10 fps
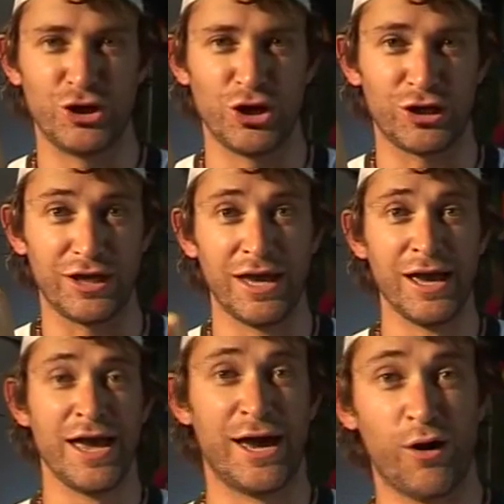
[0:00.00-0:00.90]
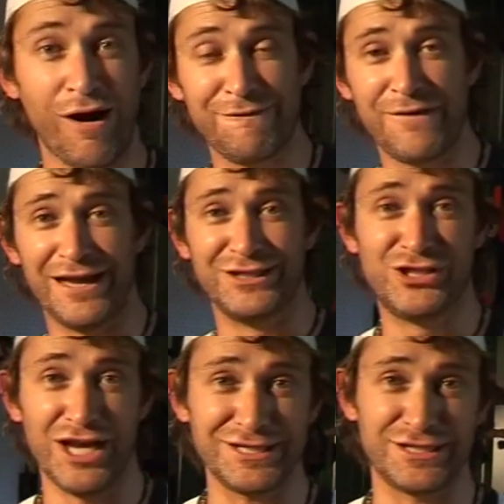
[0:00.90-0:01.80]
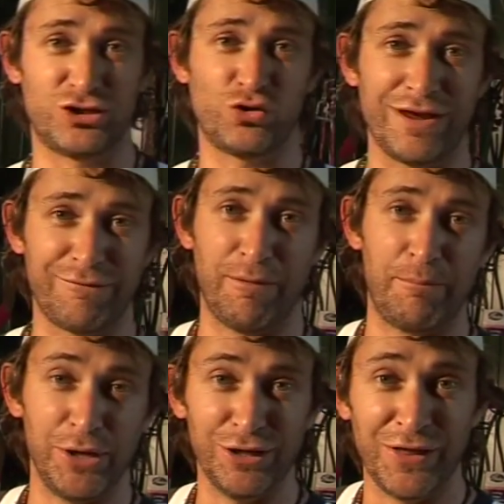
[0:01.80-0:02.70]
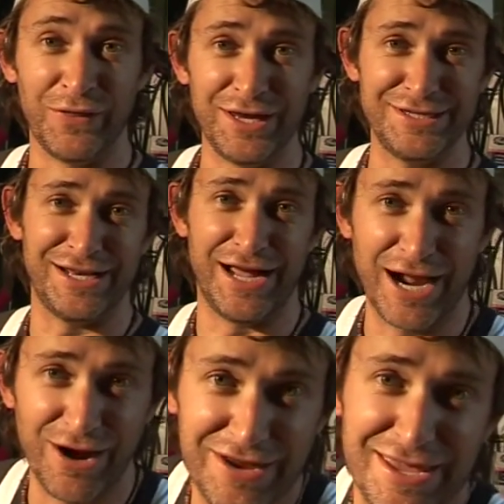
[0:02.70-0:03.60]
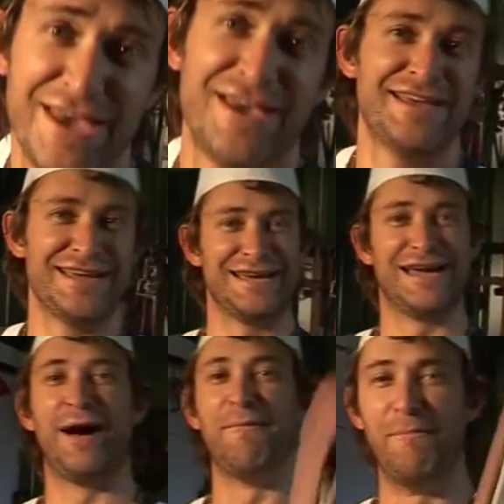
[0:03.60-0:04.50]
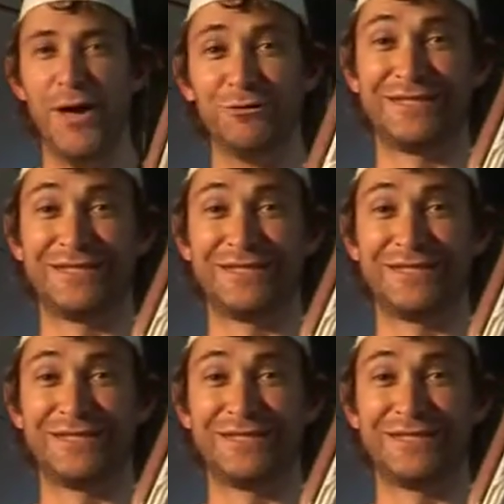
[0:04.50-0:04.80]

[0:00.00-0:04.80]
turkey. And I've found just a trick for peeling these in a hurry, a belt